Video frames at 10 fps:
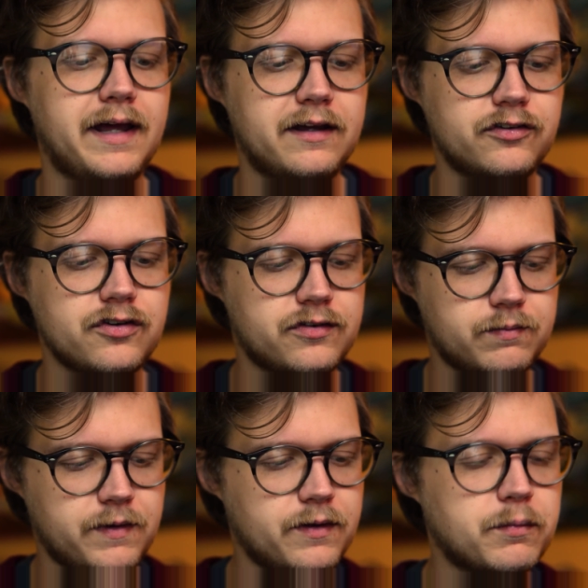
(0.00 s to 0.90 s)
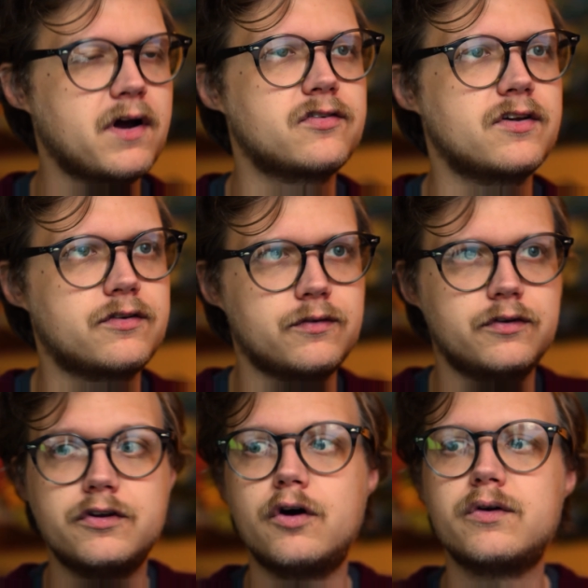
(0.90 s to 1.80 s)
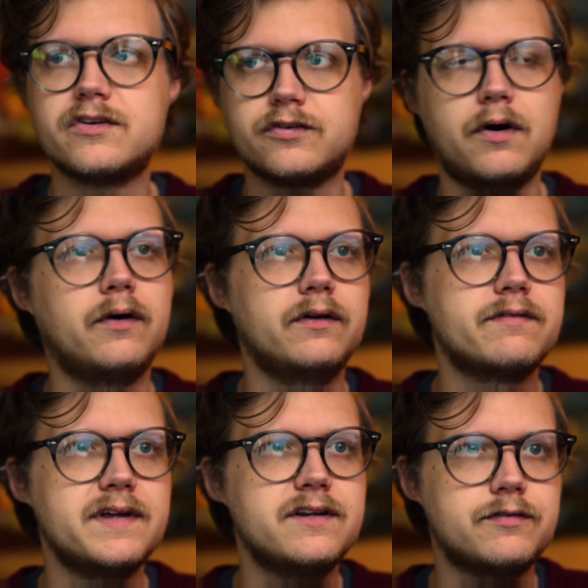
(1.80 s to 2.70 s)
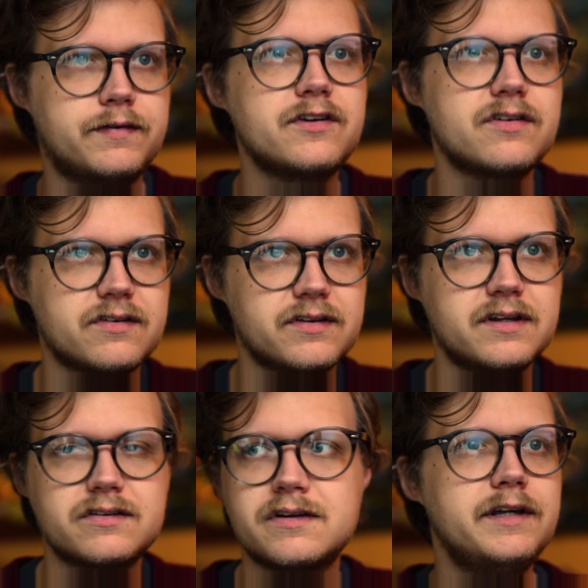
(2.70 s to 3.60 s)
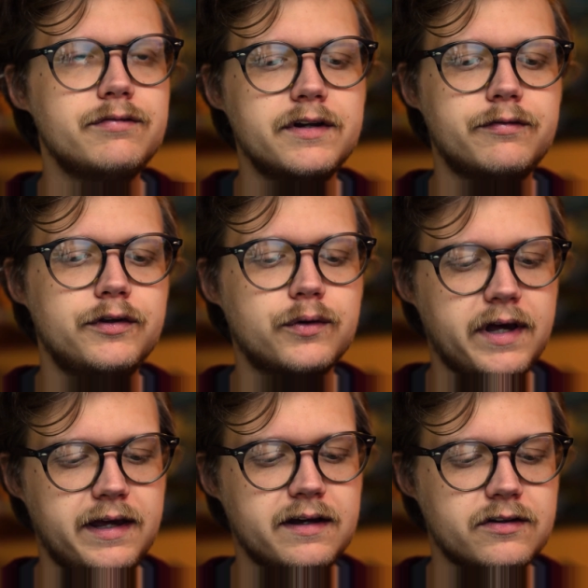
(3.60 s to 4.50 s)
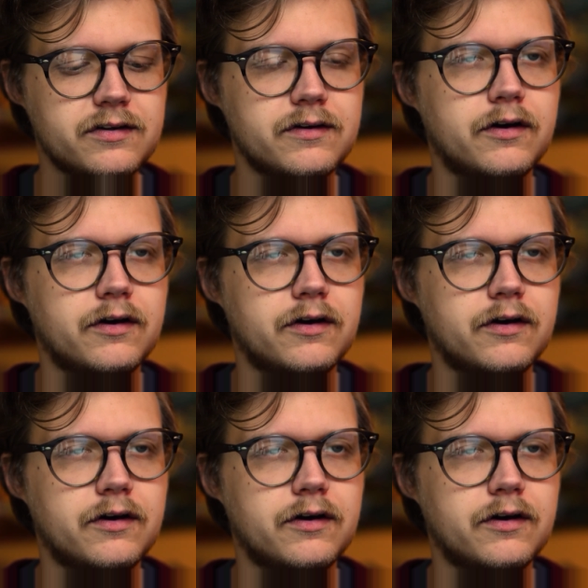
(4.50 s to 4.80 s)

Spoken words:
and just in the process notice all of the deficiencies. Even if you can't